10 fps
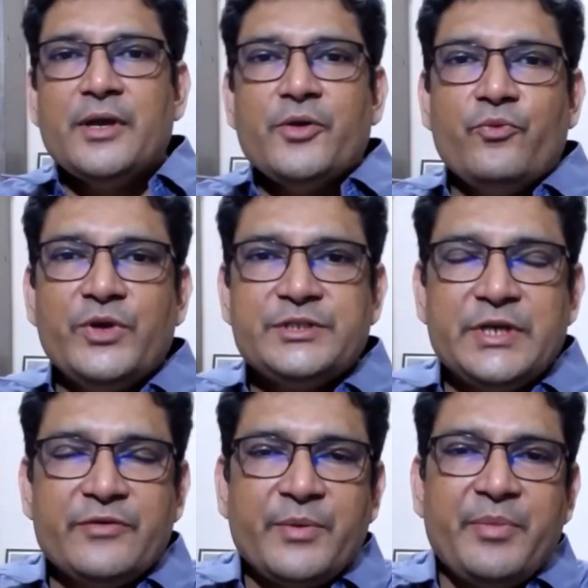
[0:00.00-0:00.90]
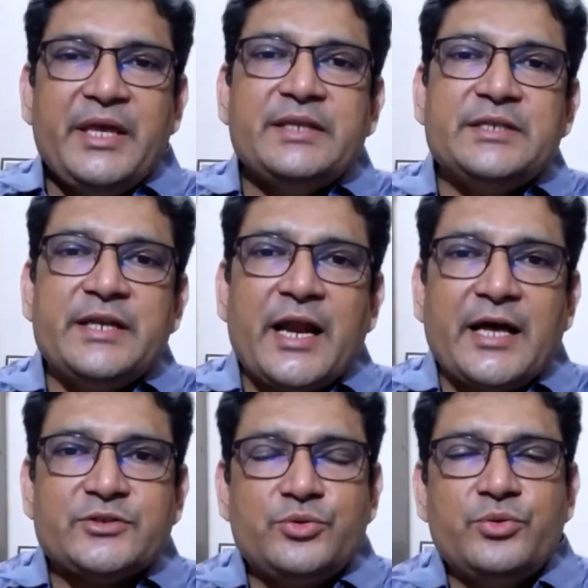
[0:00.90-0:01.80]
which if a B engineer
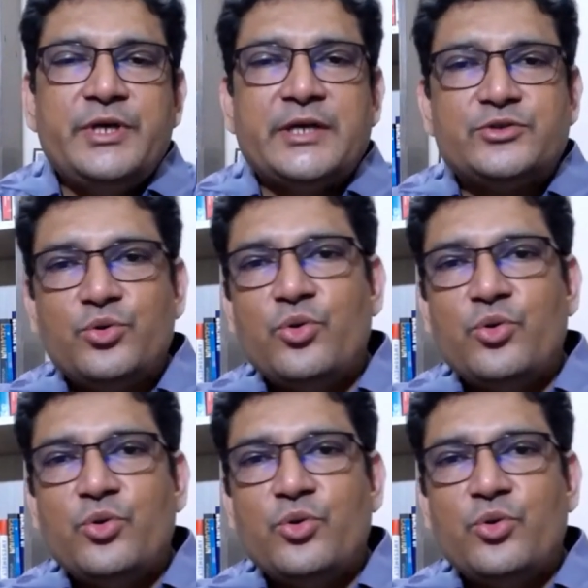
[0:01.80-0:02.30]
has to do, he has to